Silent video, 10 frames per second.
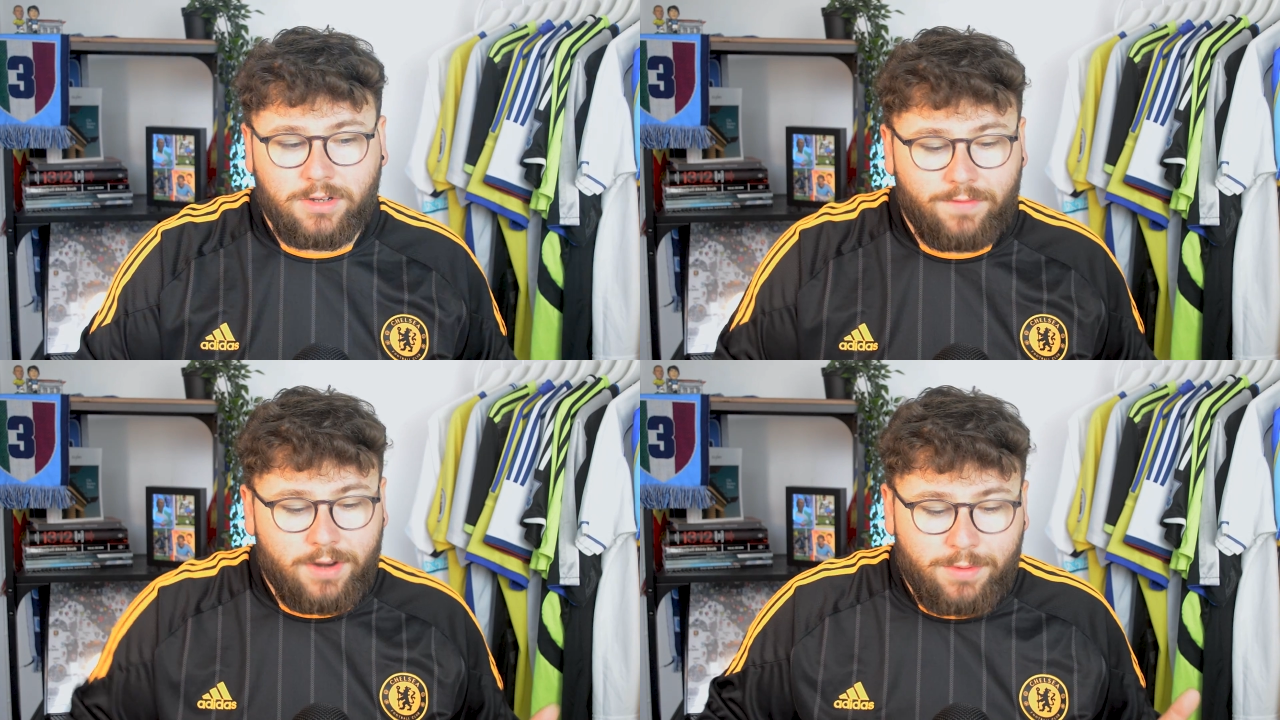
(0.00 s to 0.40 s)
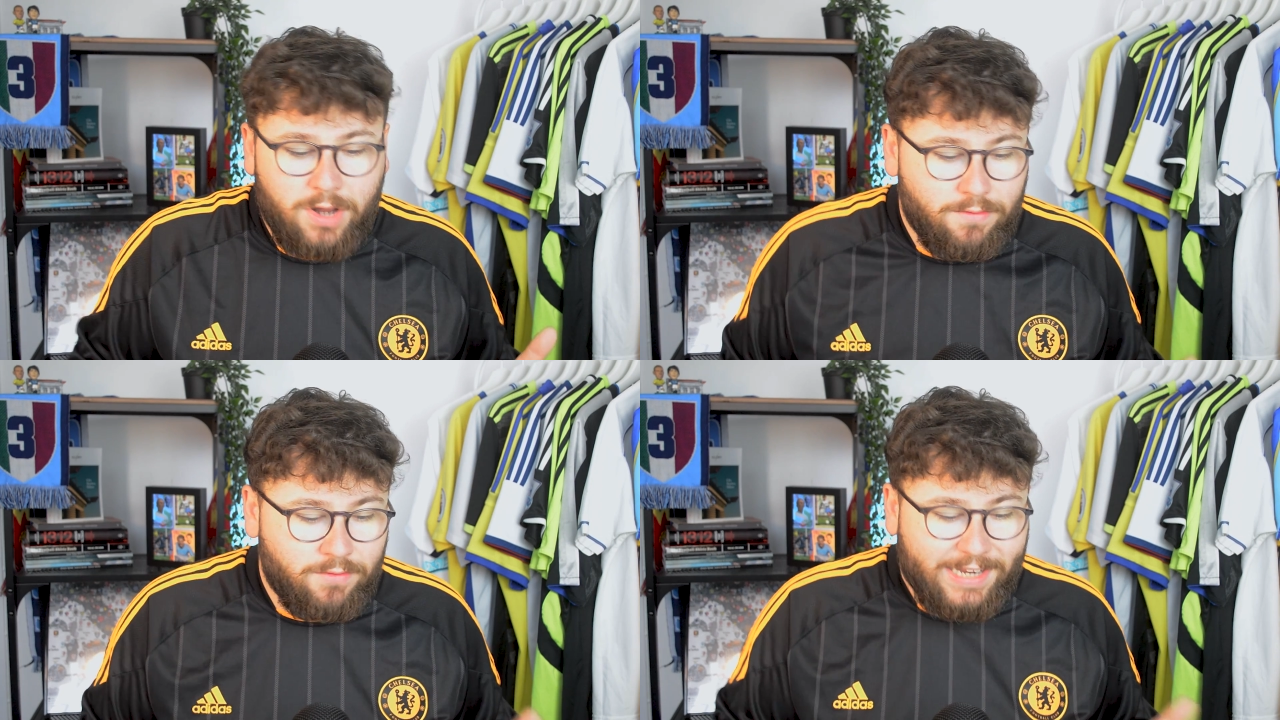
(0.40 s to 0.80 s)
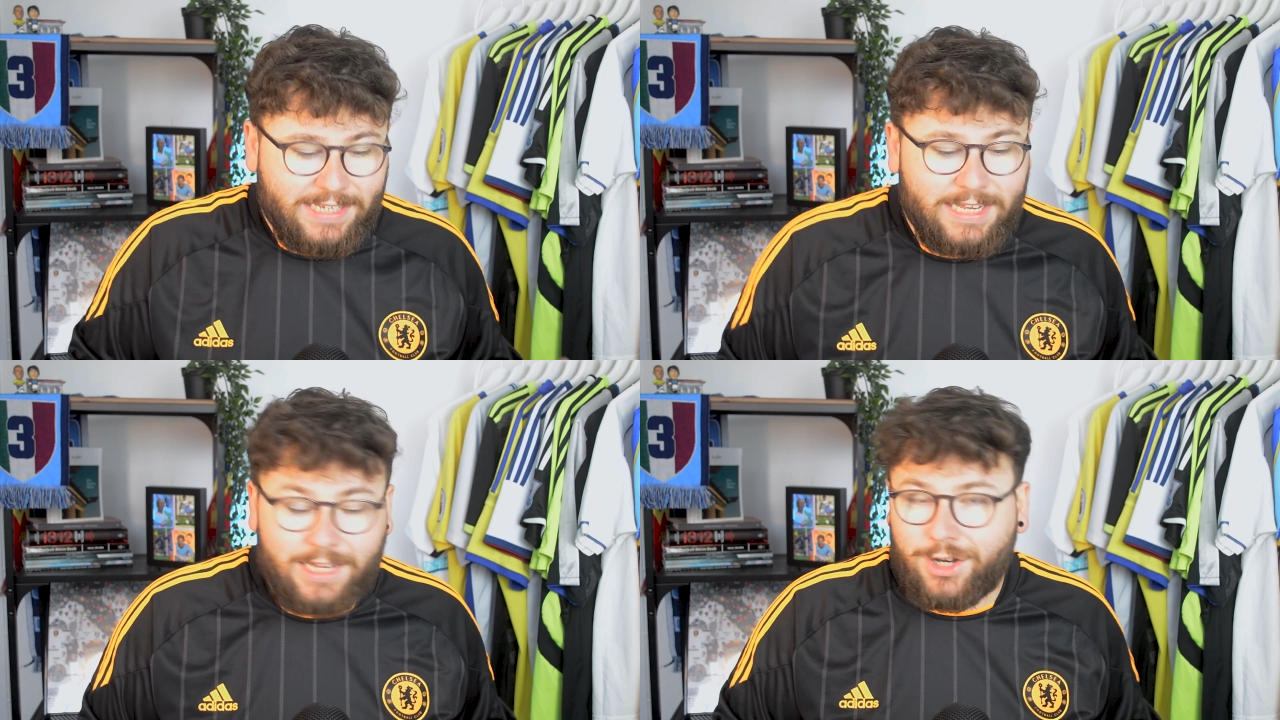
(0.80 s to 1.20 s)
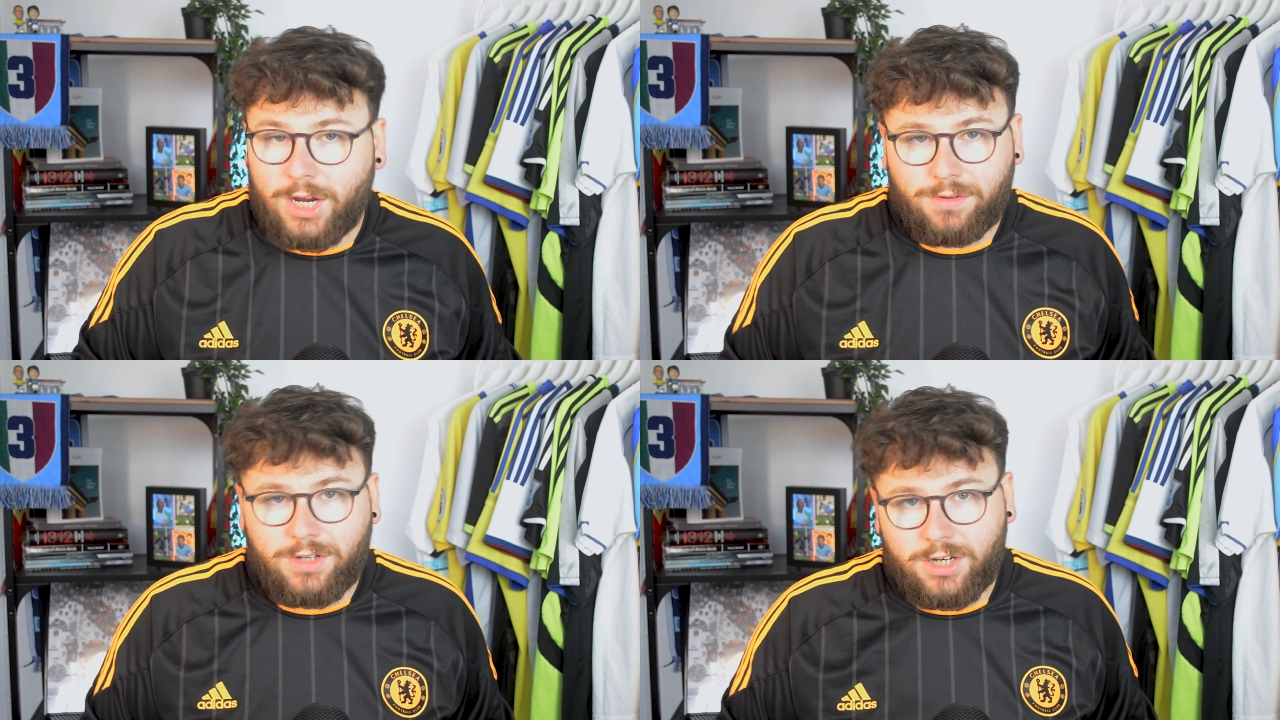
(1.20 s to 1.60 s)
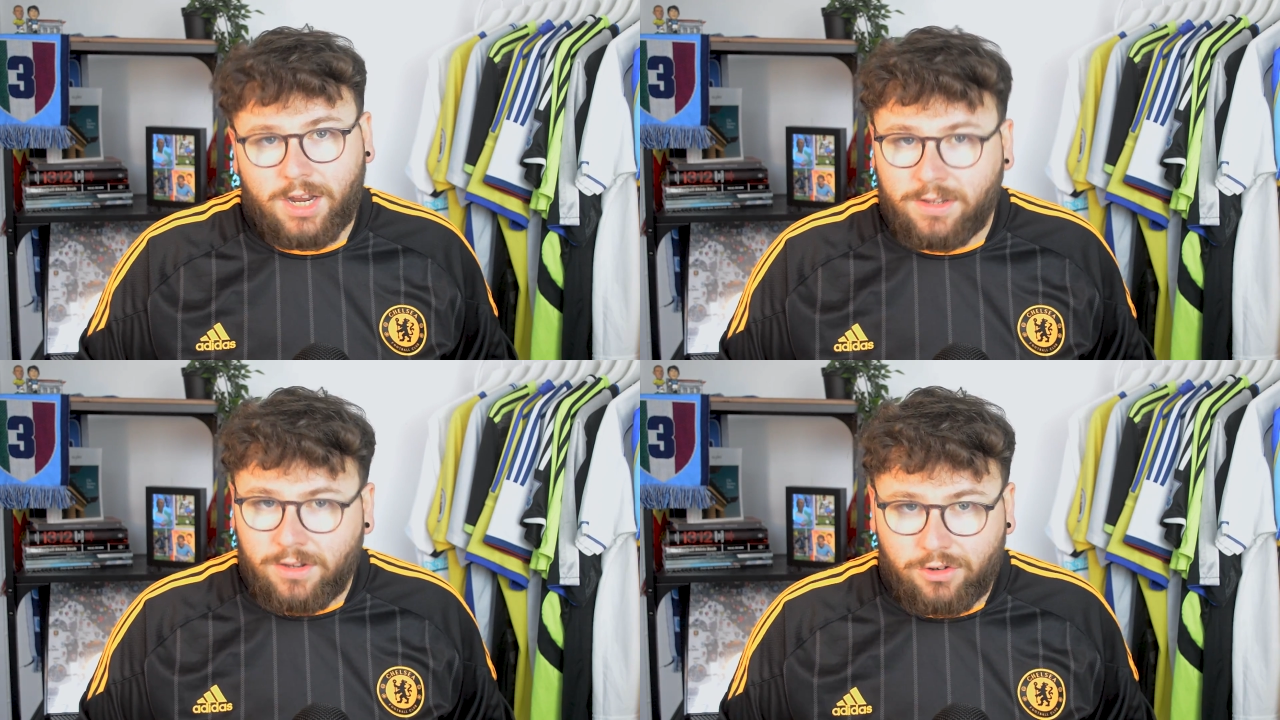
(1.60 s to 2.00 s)
something that we don't really see in Chelsea
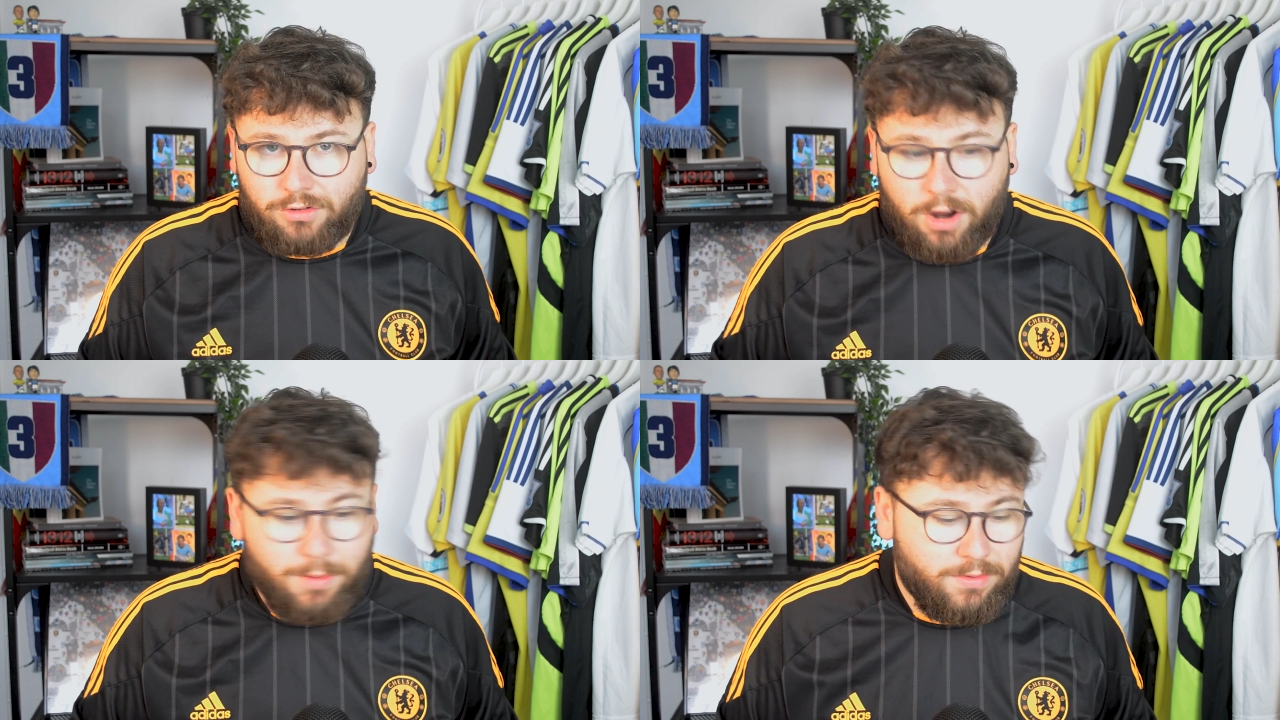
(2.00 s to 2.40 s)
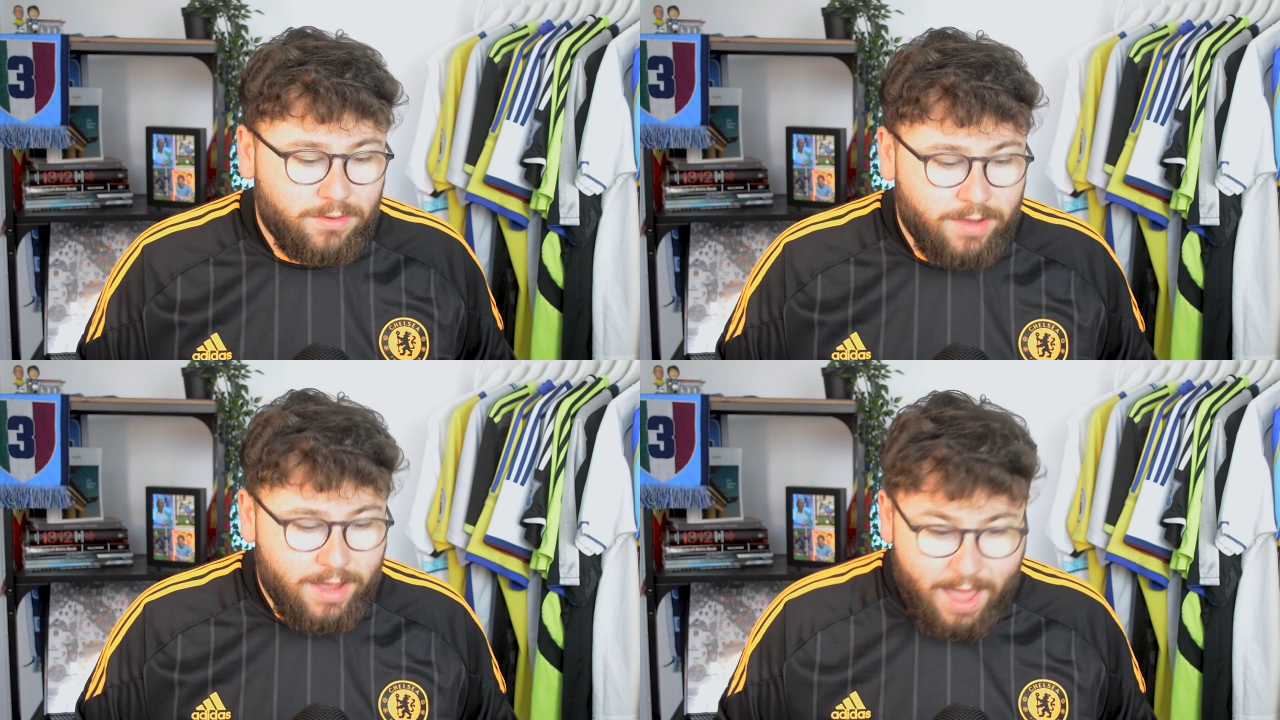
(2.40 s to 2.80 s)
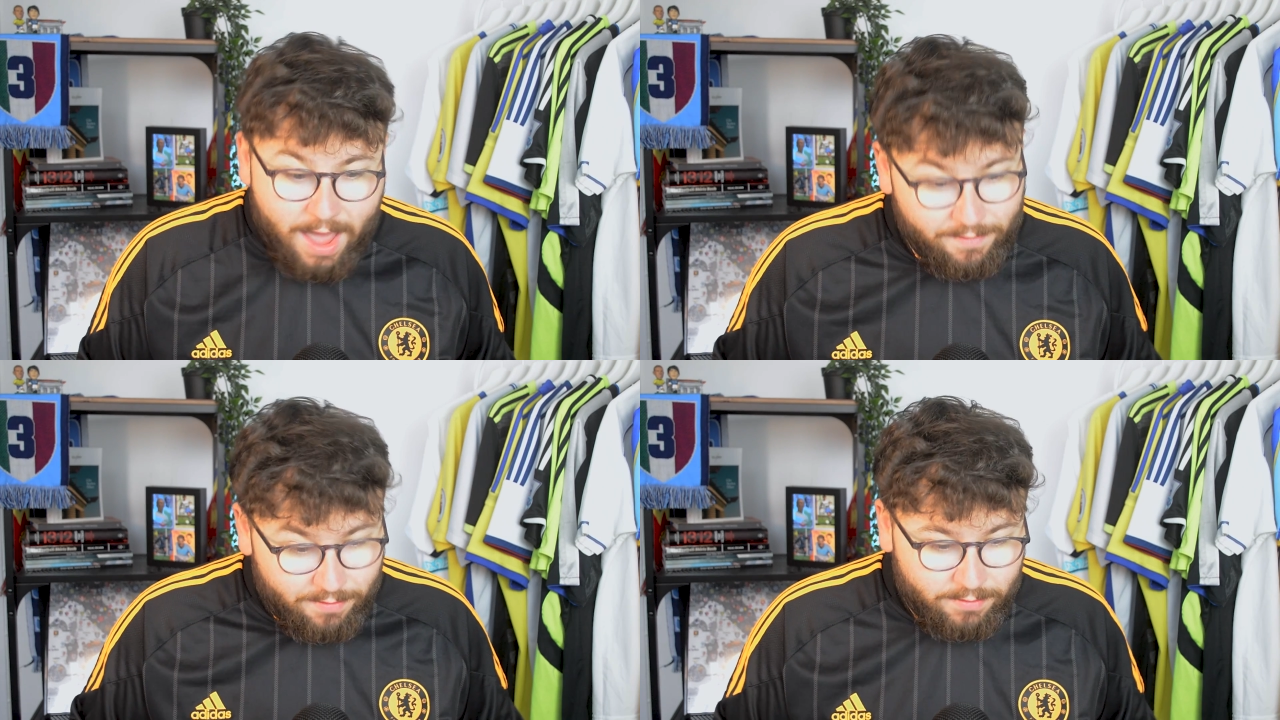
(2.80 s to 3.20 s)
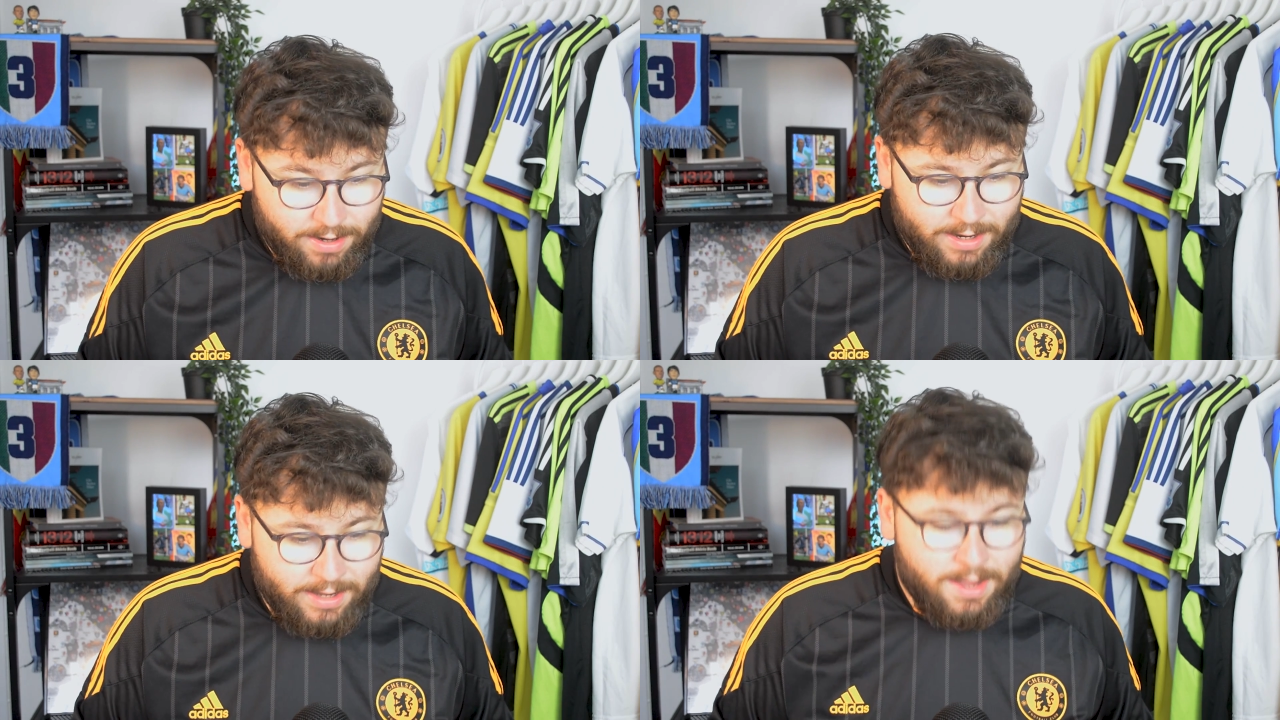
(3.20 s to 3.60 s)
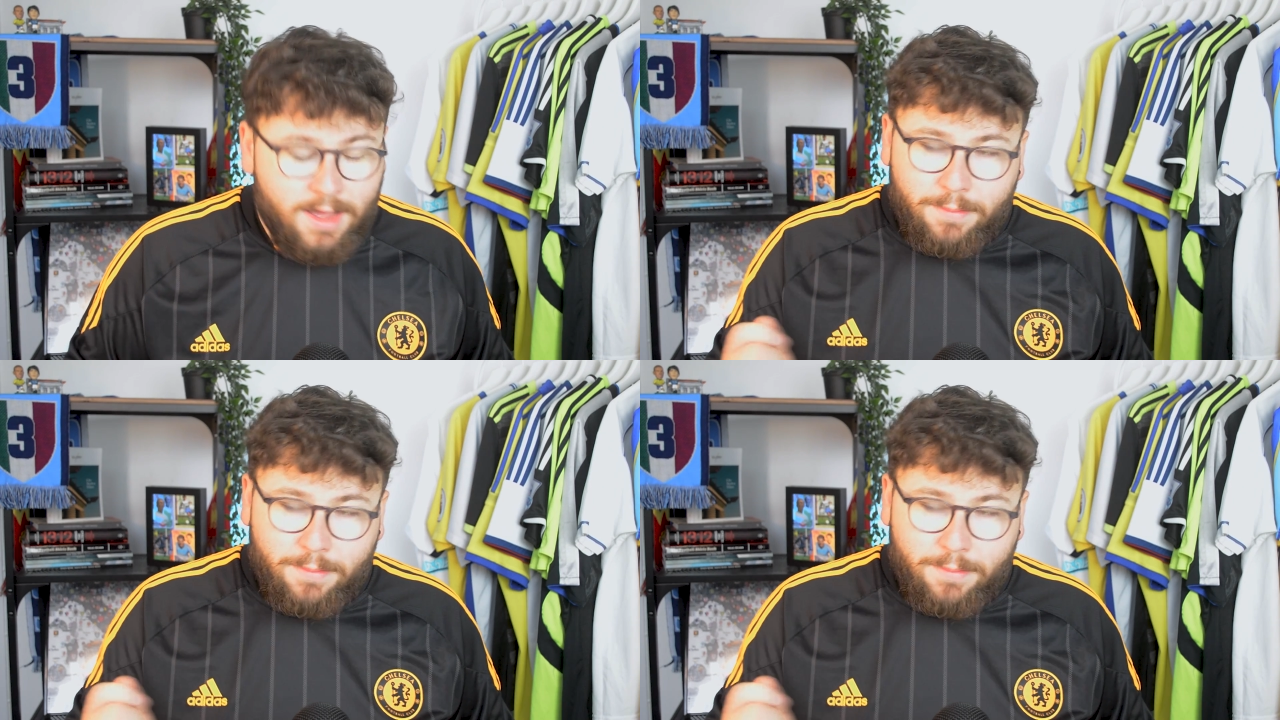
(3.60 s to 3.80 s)
shirts, the stripes ever really.